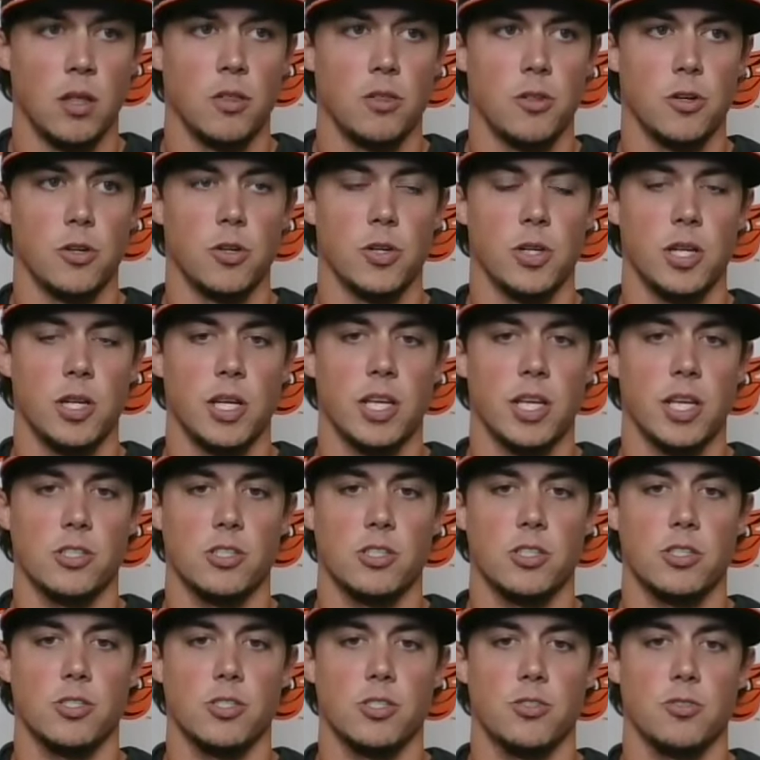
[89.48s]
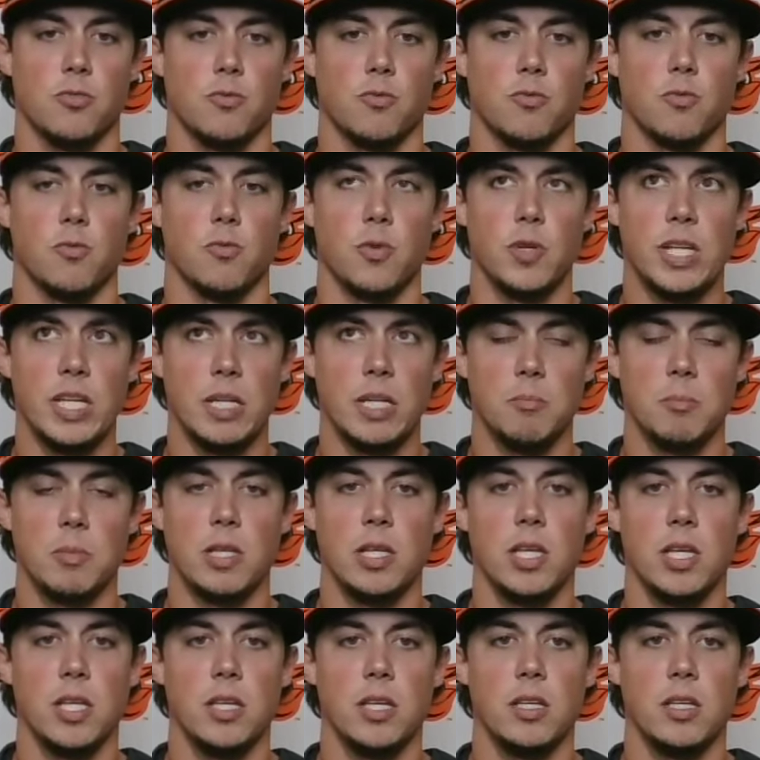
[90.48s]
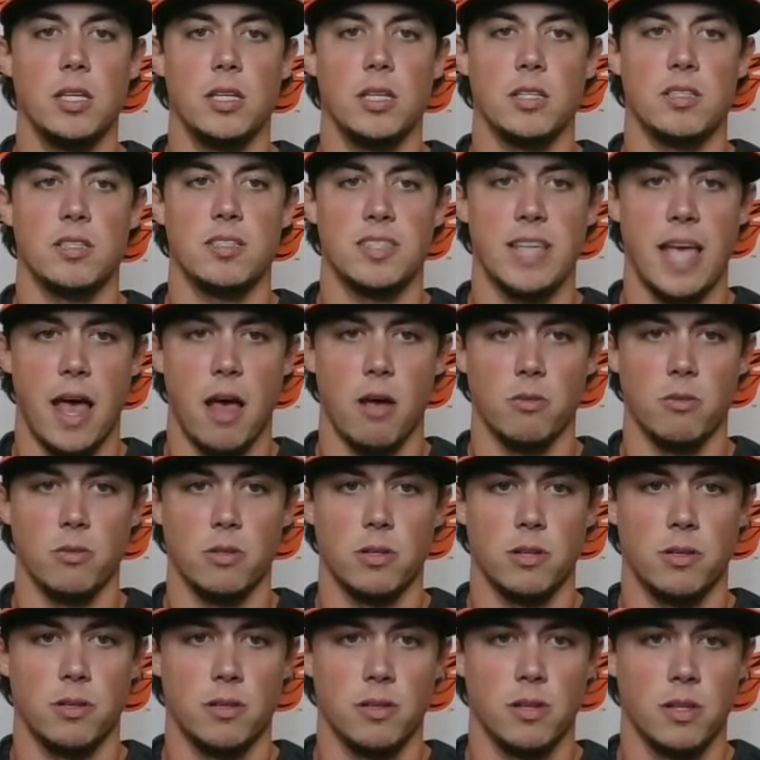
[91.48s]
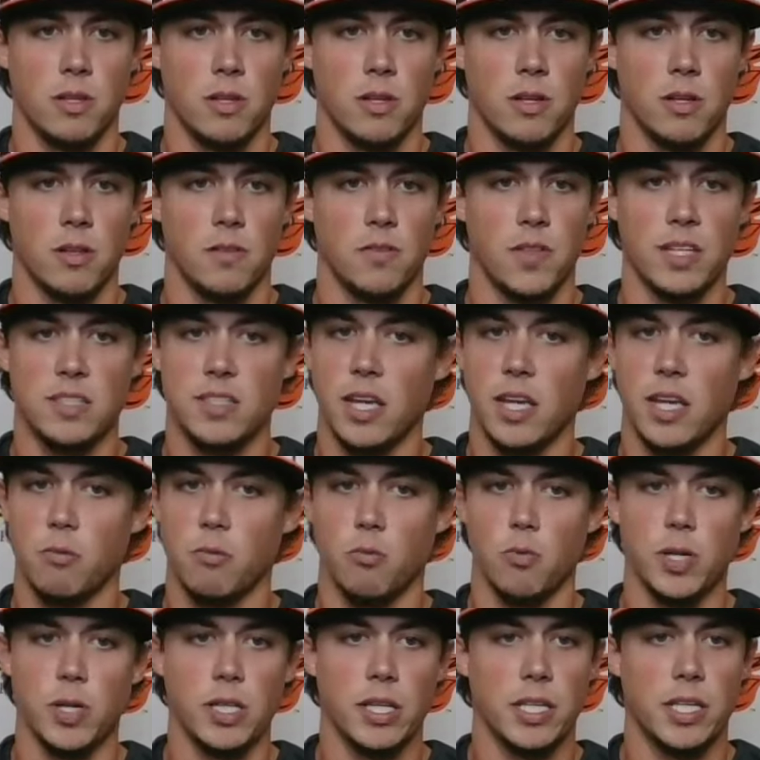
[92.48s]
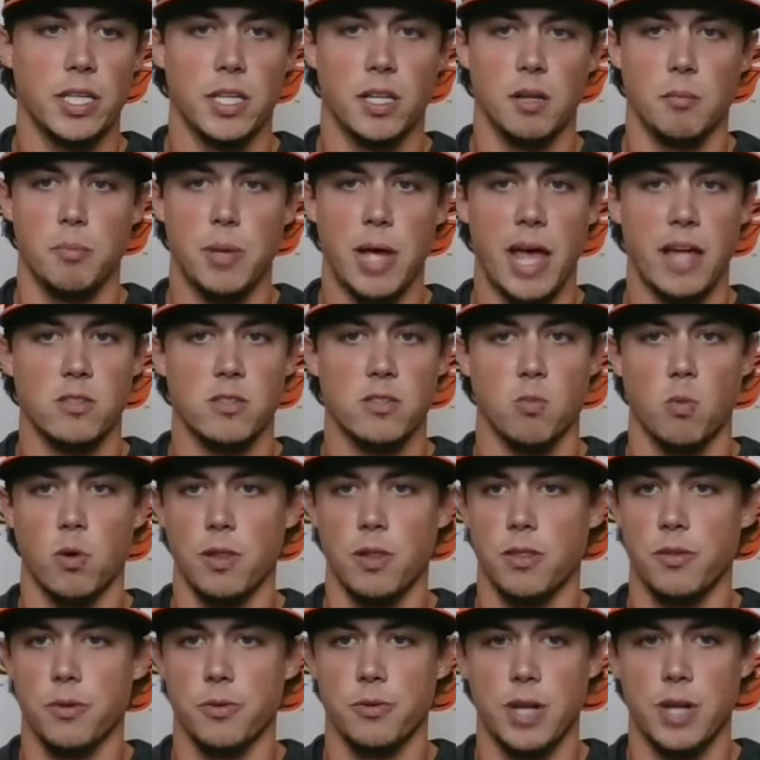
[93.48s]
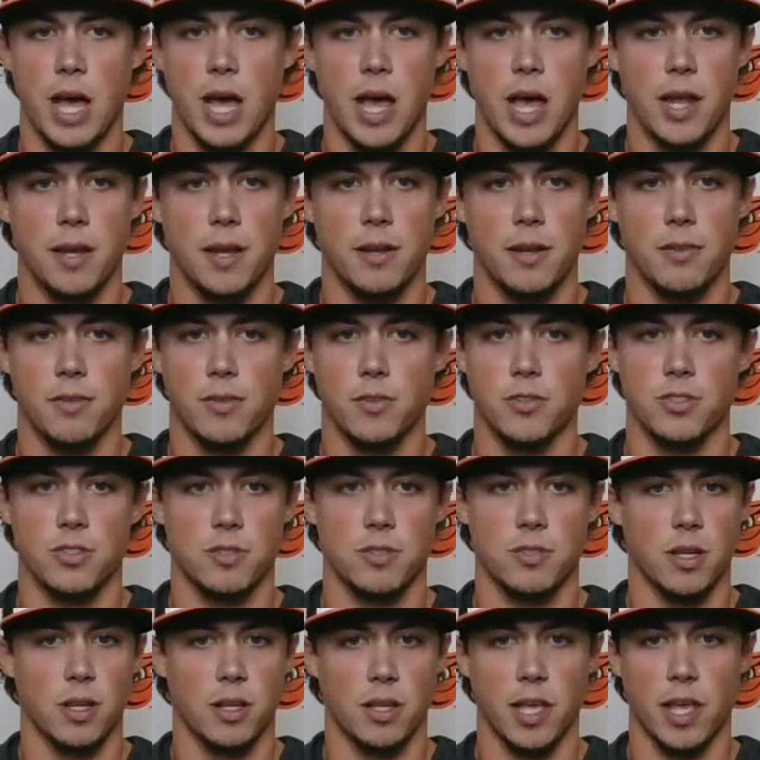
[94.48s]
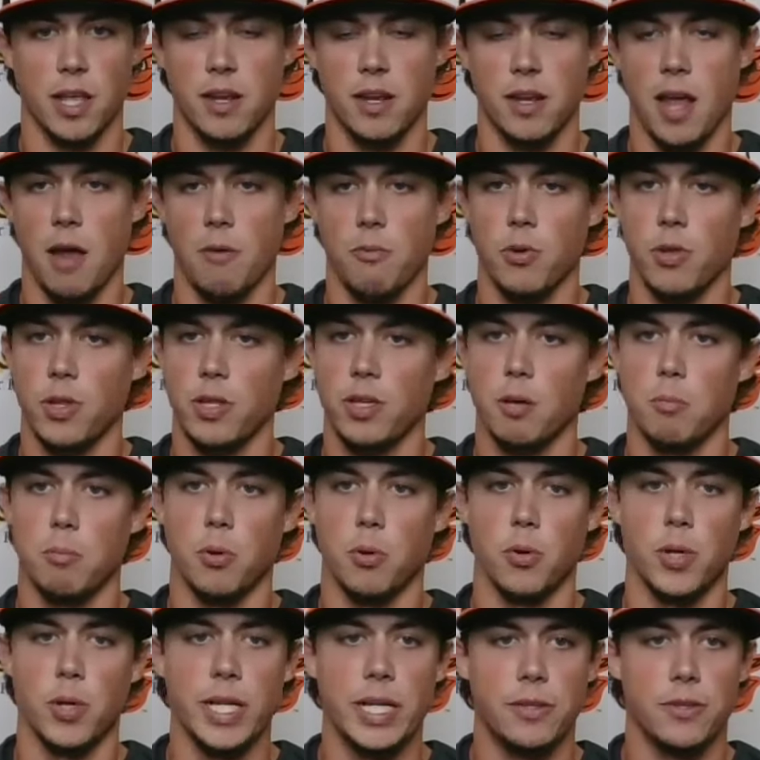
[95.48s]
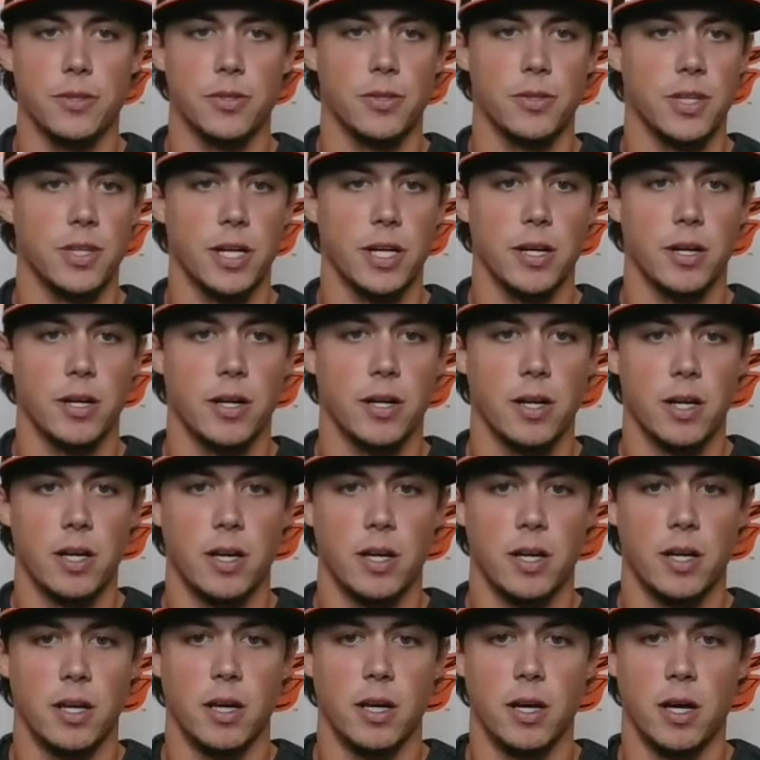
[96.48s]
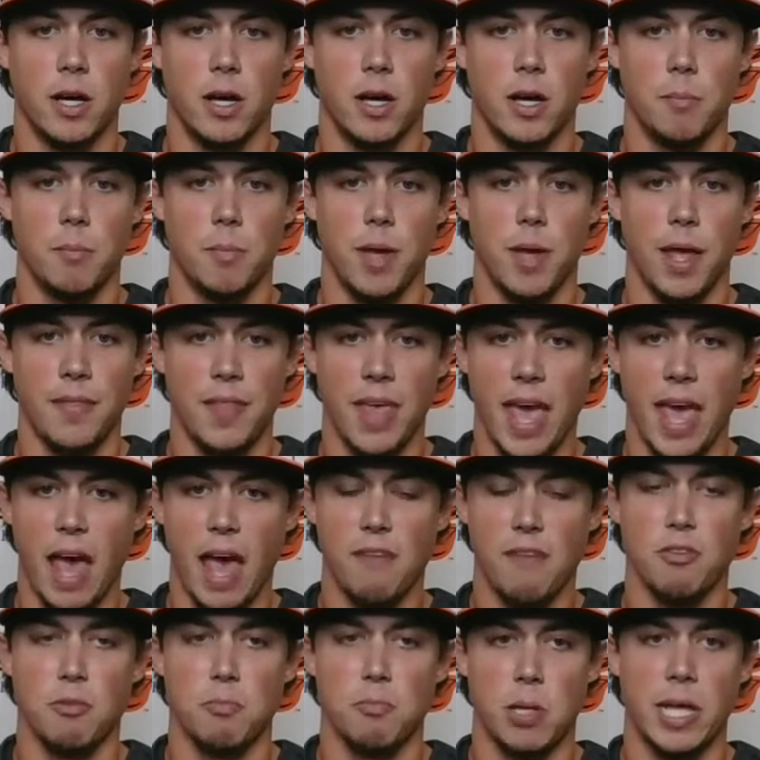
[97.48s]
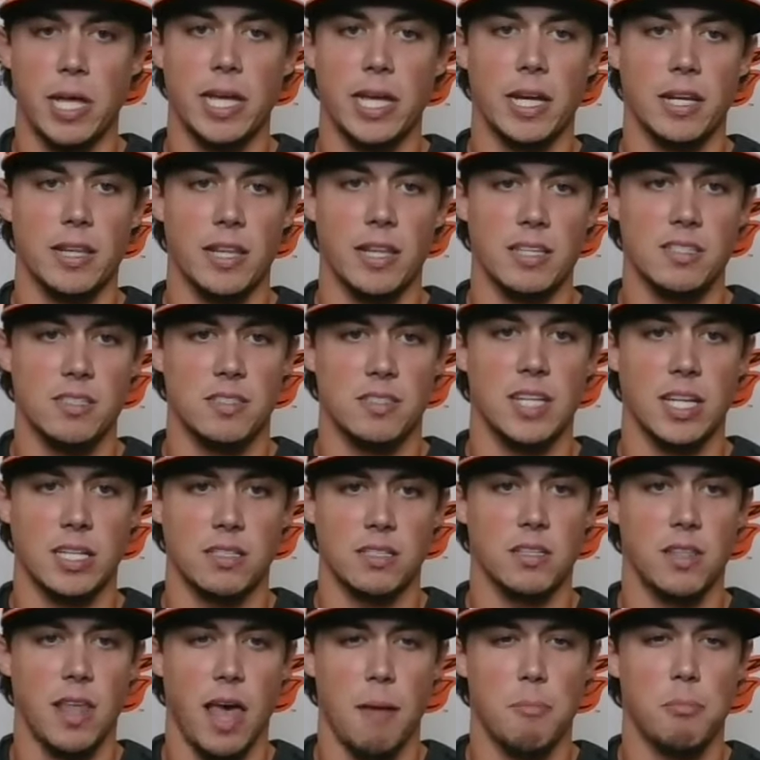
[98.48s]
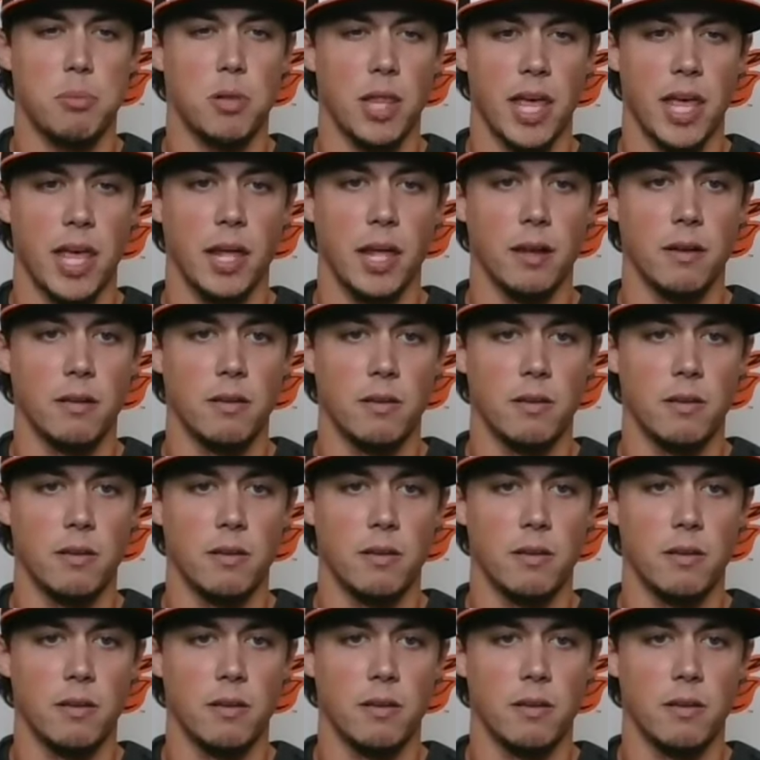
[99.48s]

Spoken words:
They're extremely sound. They take really good at bats, 1 through 9. There's, again, not really a breather there. And they have a plan and they stick to that plan.